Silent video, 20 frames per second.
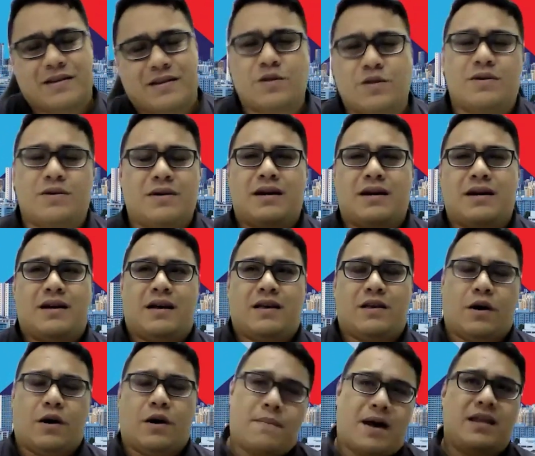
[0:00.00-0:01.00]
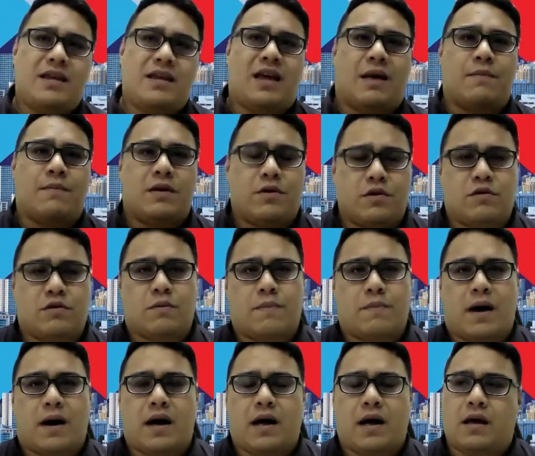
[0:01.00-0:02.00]
So your money can be used to
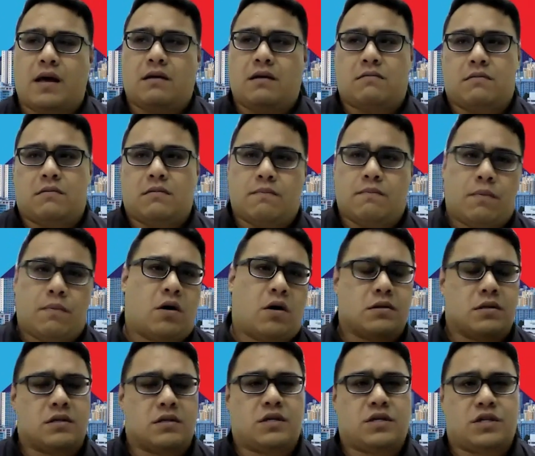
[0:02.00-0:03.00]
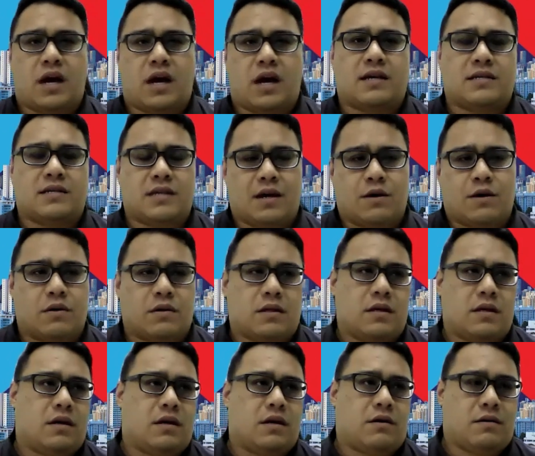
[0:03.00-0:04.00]
buy bonds, shares,
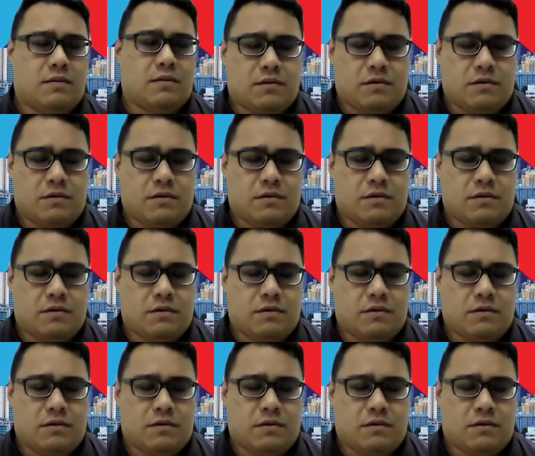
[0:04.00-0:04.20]
equity,